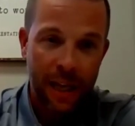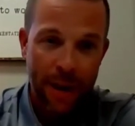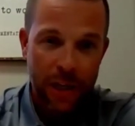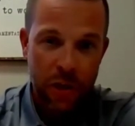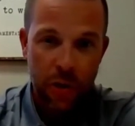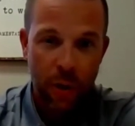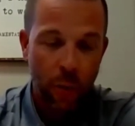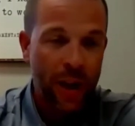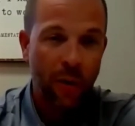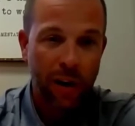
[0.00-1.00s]
make sure that we
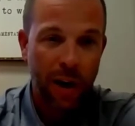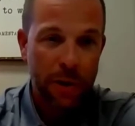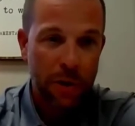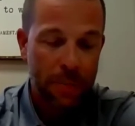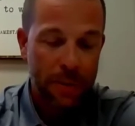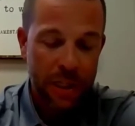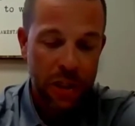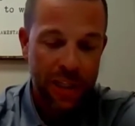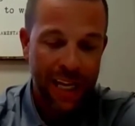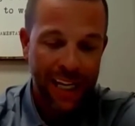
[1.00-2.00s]
don't come into a
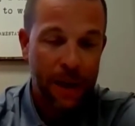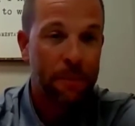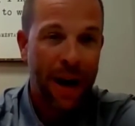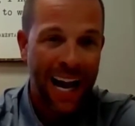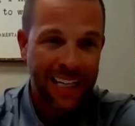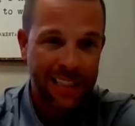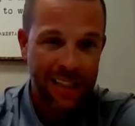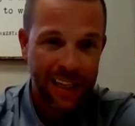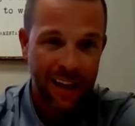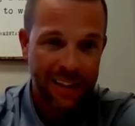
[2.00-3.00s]
position that impacts
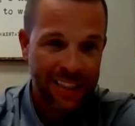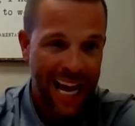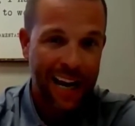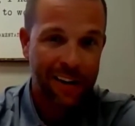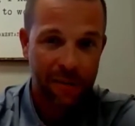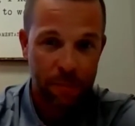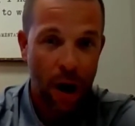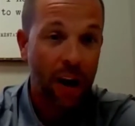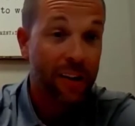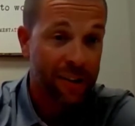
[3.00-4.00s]
the status of
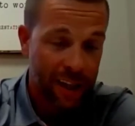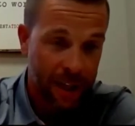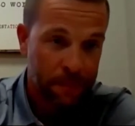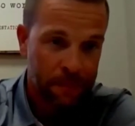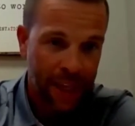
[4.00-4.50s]
policy